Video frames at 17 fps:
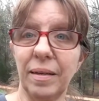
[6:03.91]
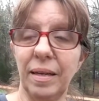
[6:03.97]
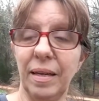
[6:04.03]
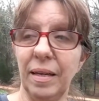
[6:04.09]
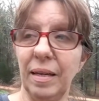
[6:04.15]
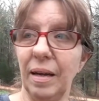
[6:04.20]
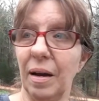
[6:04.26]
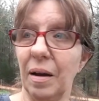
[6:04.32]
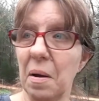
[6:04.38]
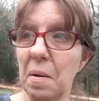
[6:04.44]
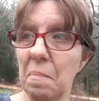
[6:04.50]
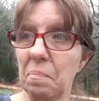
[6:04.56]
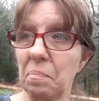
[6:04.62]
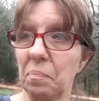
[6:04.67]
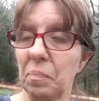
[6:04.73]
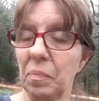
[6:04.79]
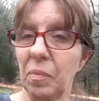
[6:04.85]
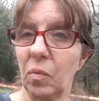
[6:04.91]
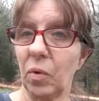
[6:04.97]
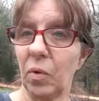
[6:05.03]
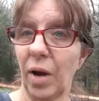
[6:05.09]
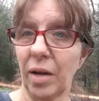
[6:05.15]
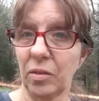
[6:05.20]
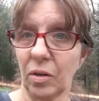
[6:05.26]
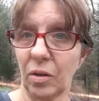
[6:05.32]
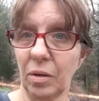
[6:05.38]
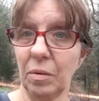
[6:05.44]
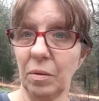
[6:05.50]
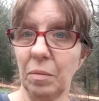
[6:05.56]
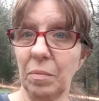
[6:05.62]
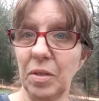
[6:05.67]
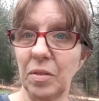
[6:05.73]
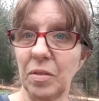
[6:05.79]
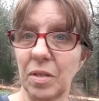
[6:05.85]
He, when I told him to
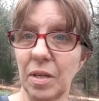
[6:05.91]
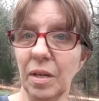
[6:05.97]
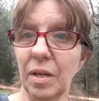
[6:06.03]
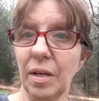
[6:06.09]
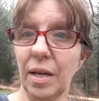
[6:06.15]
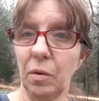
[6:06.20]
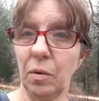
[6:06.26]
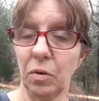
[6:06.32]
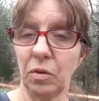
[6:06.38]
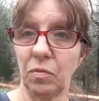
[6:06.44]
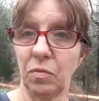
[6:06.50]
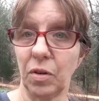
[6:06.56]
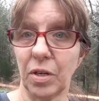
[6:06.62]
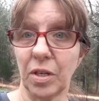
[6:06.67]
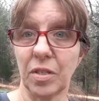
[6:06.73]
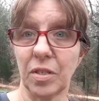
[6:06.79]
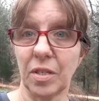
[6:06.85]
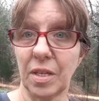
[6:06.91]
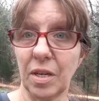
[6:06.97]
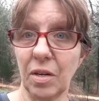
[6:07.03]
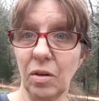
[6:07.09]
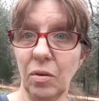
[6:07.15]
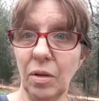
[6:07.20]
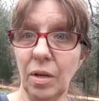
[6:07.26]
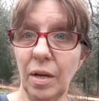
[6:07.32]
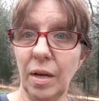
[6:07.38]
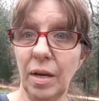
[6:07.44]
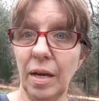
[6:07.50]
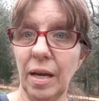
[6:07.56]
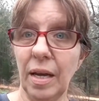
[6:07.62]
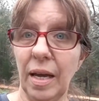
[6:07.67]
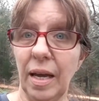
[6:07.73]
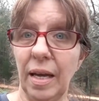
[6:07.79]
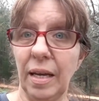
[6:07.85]
be still, he was very still.
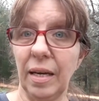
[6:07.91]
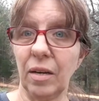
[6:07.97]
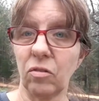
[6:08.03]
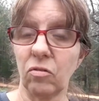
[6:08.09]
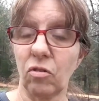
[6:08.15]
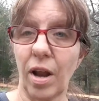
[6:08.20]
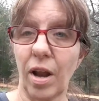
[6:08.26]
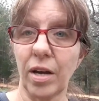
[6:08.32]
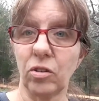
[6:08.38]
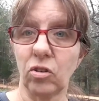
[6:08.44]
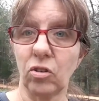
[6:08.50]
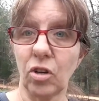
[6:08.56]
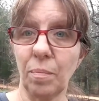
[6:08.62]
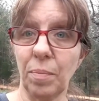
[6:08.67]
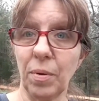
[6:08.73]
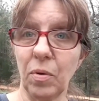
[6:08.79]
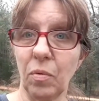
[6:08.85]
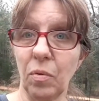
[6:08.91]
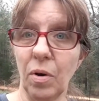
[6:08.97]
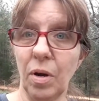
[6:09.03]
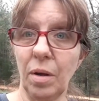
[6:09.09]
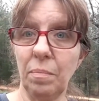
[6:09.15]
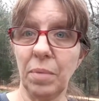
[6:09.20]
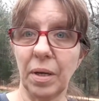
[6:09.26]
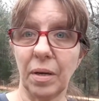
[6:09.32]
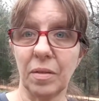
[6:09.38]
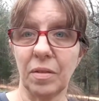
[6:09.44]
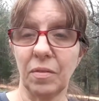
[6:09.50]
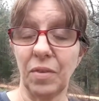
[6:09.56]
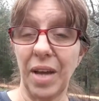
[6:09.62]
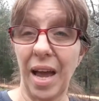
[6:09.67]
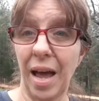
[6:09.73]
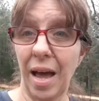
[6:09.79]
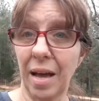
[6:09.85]
He didn't try to jump and run, because if he
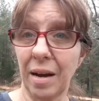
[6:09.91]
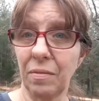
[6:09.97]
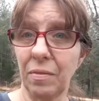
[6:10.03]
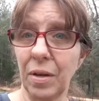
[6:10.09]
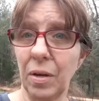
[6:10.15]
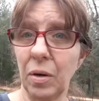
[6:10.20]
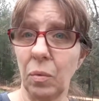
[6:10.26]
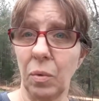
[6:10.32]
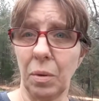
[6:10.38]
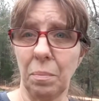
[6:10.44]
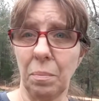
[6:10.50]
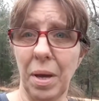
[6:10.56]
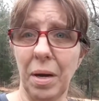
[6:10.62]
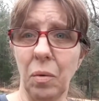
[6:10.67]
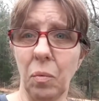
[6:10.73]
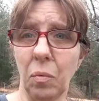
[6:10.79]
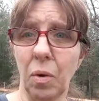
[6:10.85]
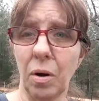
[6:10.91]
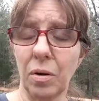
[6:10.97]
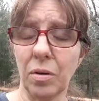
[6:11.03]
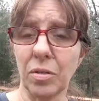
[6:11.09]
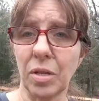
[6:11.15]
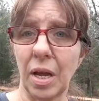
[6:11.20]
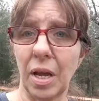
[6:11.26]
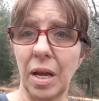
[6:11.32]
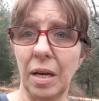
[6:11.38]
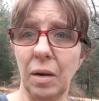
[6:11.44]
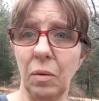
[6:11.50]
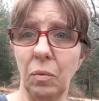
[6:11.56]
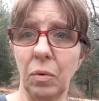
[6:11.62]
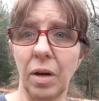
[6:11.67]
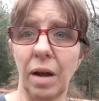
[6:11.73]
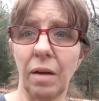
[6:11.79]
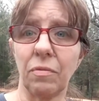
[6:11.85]
had of, it would have made it worse and it
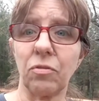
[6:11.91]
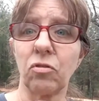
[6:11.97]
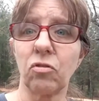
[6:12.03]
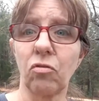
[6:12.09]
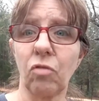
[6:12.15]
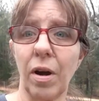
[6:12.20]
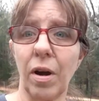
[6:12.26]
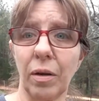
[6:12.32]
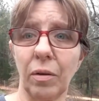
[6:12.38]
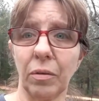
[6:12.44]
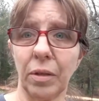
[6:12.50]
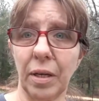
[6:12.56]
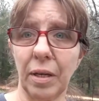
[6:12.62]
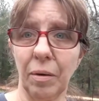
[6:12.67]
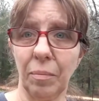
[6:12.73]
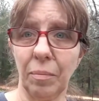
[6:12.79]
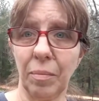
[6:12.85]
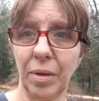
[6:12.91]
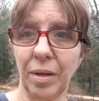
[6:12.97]
would have strangled him.